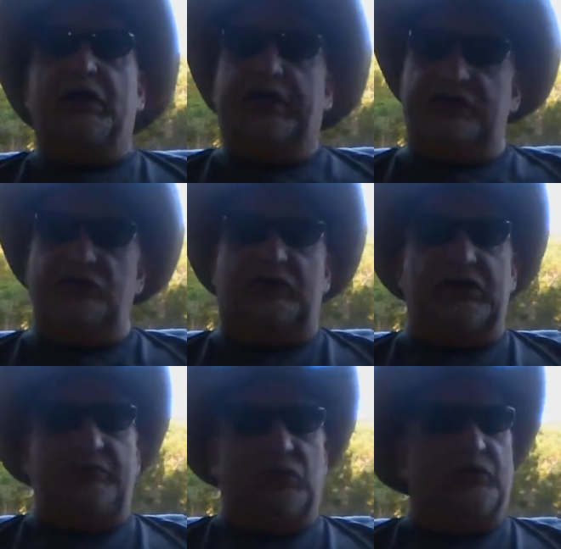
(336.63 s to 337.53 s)
And you
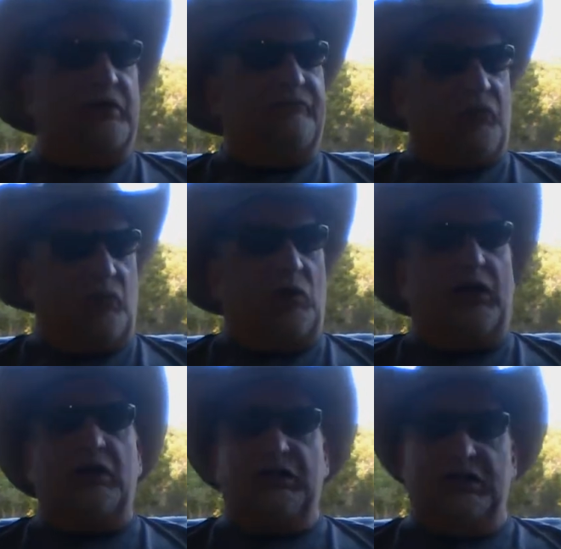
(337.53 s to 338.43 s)
keep doing that for a
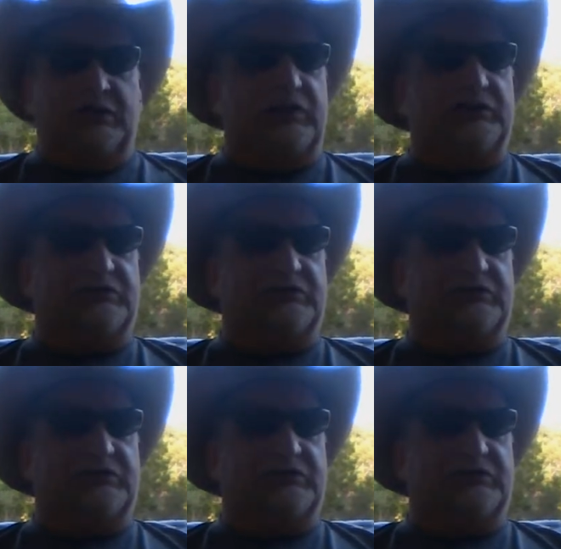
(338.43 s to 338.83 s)
while, and it